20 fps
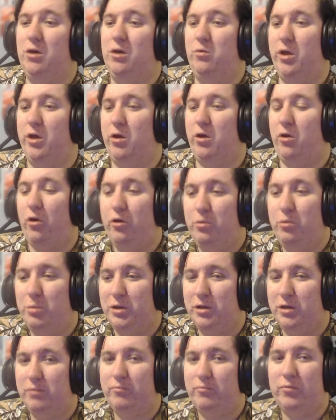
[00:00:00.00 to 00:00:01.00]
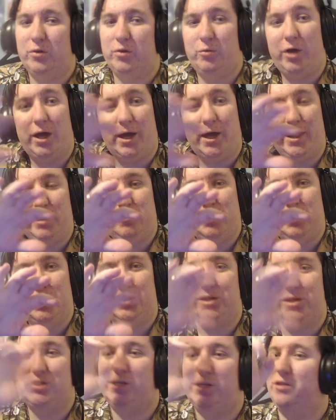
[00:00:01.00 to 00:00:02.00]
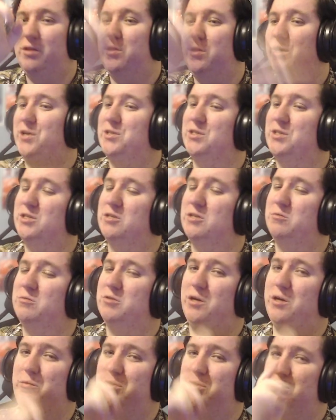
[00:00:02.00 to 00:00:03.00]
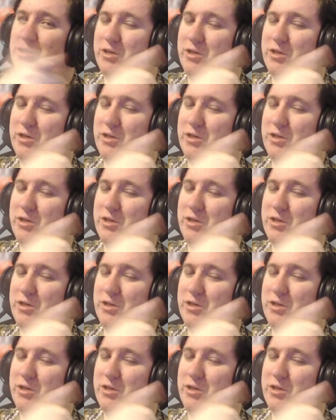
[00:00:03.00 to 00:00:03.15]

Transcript: We're hoping, we're aiming to hit a thousand subscribers,